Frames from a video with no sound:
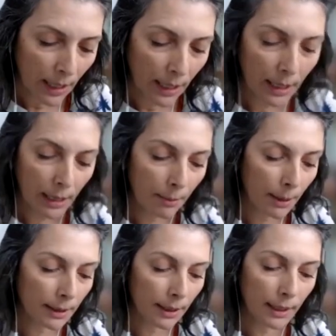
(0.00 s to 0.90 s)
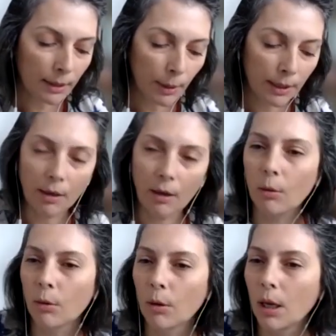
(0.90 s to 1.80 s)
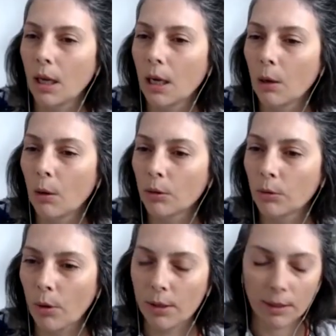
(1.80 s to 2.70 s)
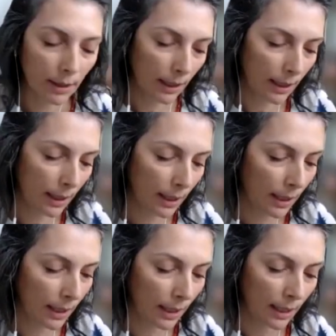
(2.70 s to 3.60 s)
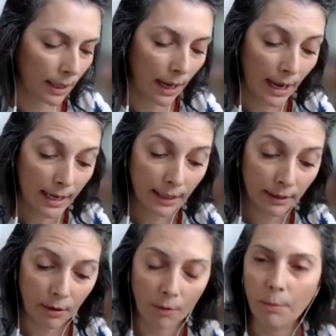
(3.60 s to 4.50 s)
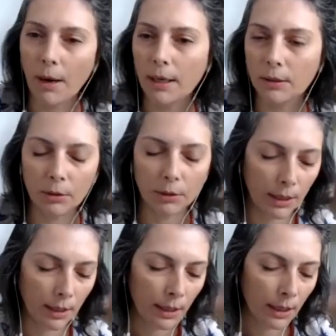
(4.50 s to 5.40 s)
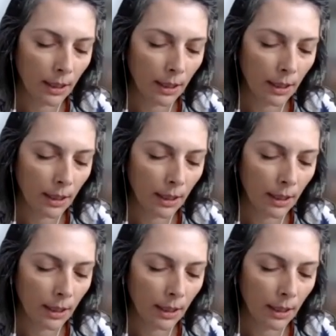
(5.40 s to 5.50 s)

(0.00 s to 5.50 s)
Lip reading: But the critical load was higher compared to the